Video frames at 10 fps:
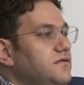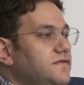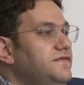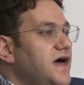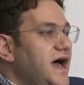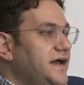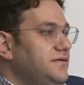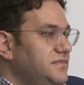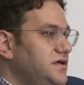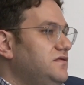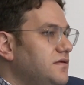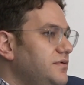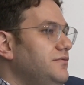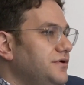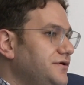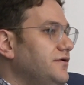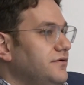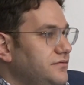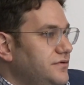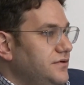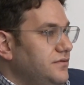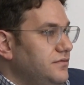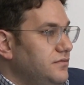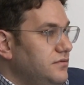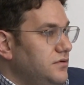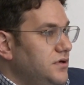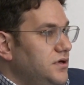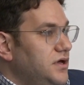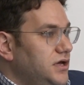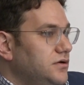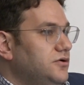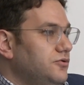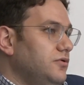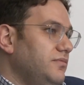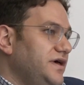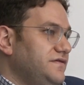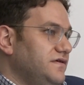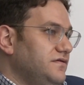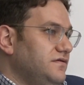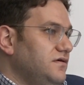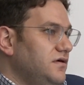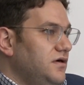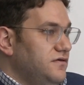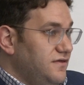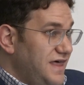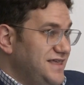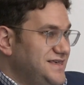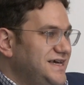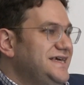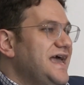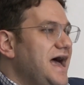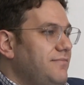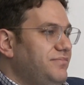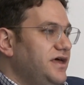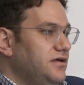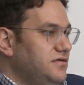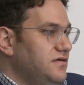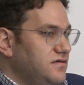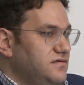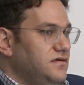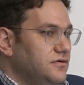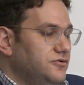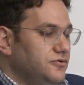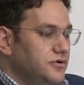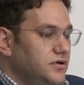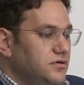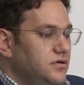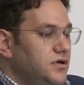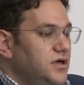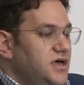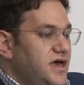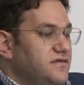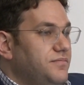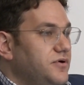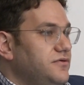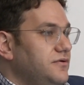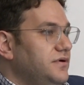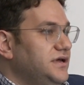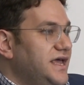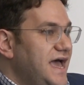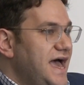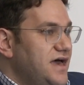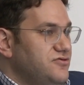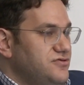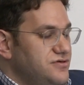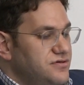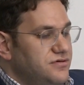the item needs to be returned in accrual basis. So that's a gap that exists in accrual. As opposed to in cash,